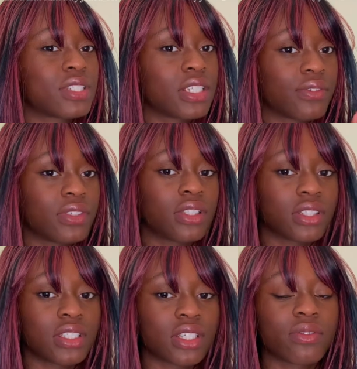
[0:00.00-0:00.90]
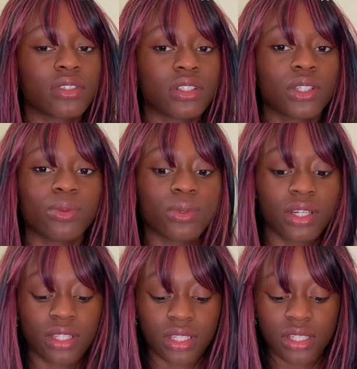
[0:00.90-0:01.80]
definitely wear
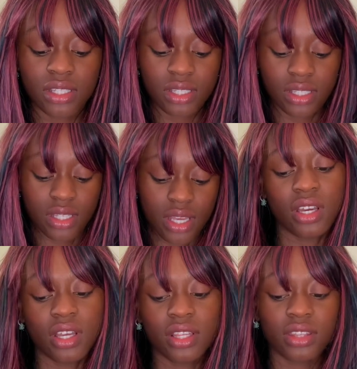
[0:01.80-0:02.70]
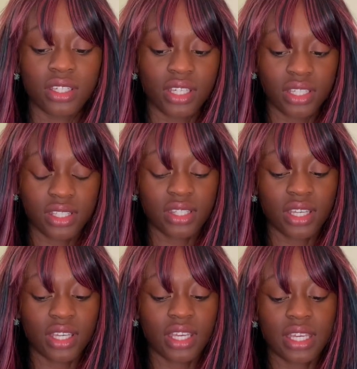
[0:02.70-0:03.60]
this. The next
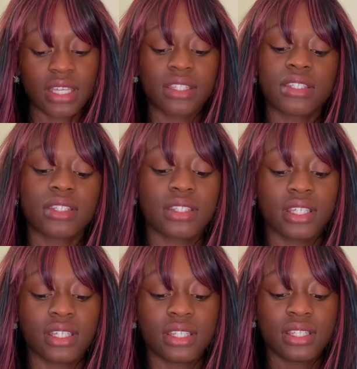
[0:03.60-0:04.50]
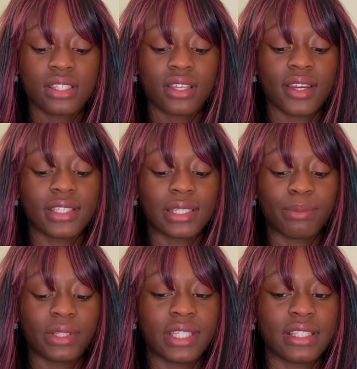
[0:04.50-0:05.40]
thing is this tidy
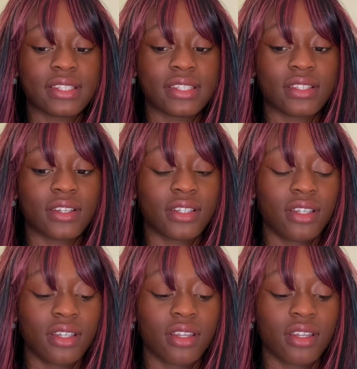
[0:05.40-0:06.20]
pleat skirt.